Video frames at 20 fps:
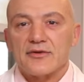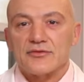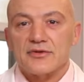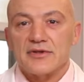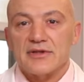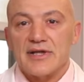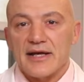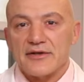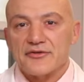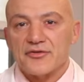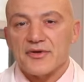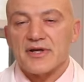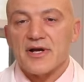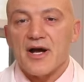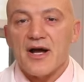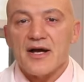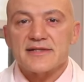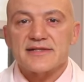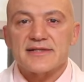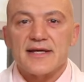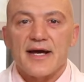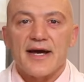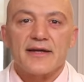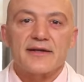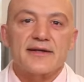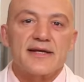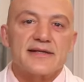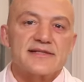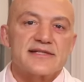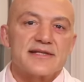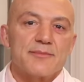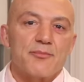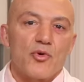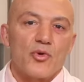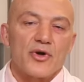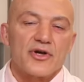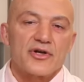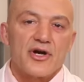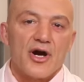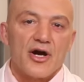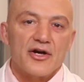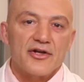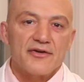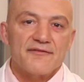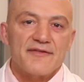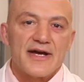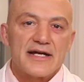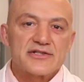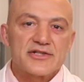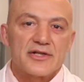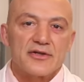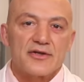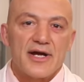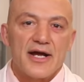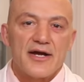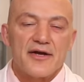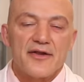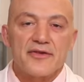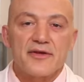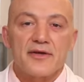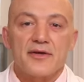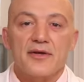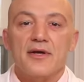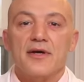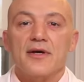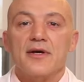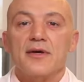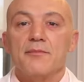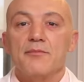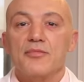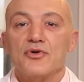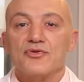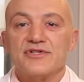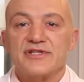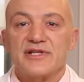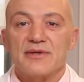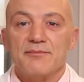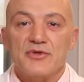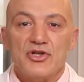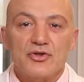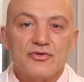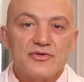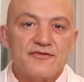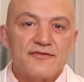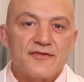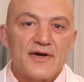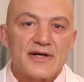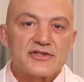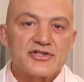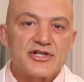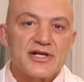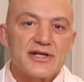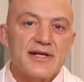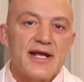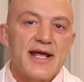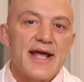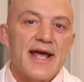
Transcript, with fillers: nitric oxide can support cardiovascular health, boost immune function,